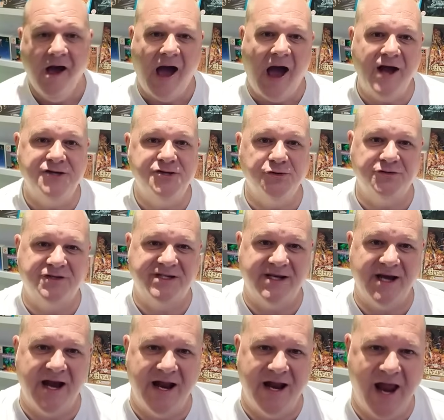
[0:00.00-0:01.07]
As you'll
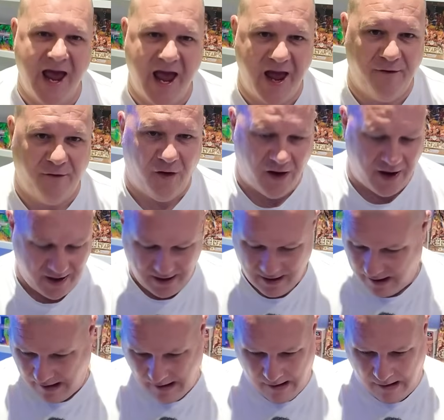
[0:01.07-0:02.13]
see in there, right,
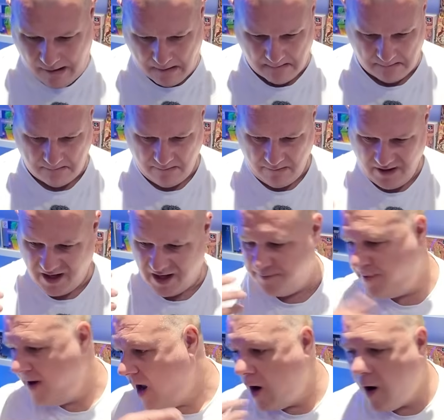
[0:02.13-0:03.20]
a
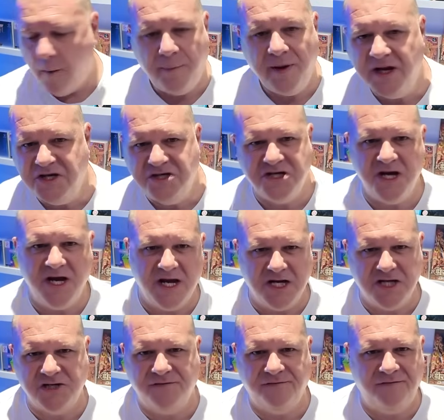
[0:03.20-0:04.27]
bit
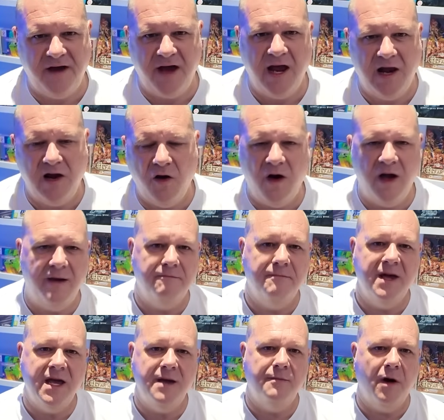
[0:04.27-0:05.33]
RPG-ish, Fairlight.
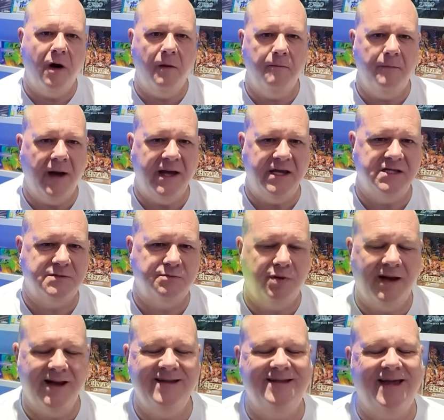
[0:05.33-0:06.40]
Me and my mates
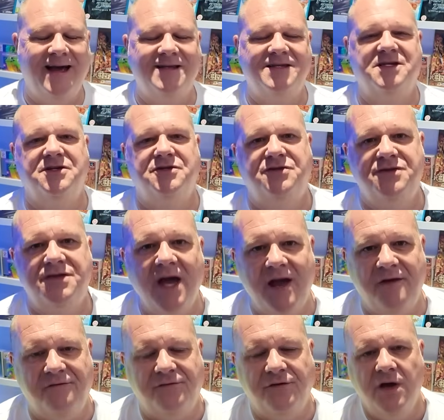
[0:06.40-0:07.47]
played that to
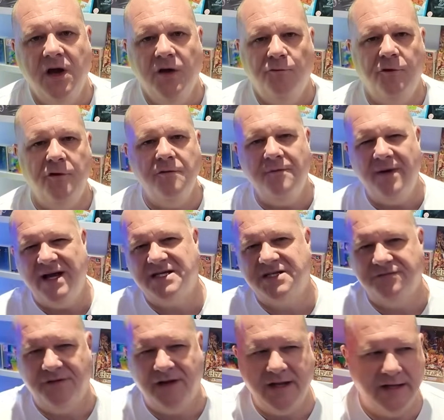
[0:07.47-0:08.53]
death. We were
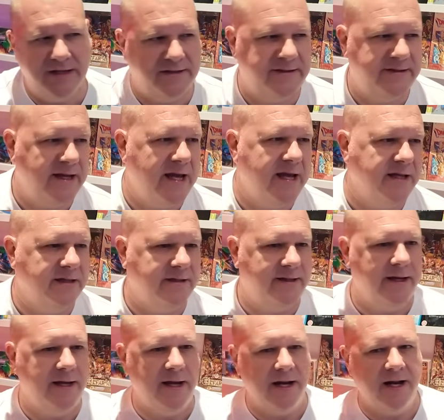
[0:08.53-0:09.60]
massively into
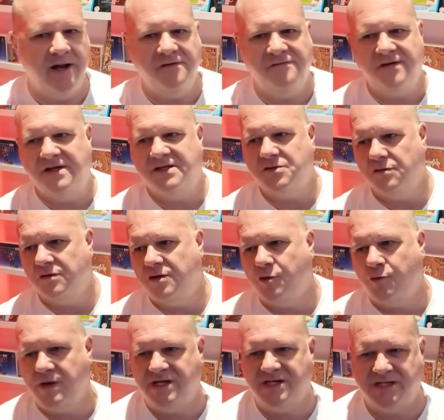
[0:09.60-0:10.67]
D&D and anything sort of
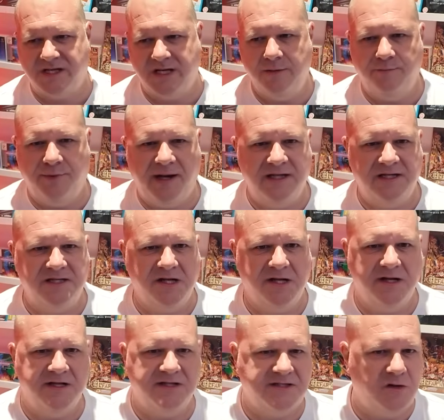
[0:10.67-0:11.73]
questy based
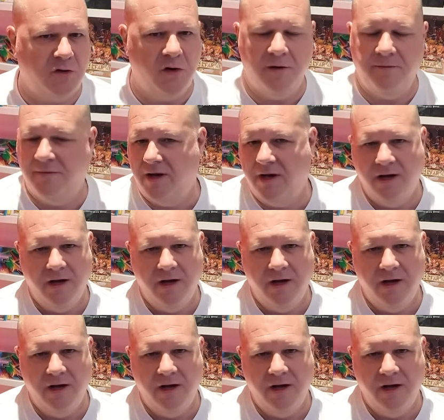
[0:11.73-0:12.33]
at the time.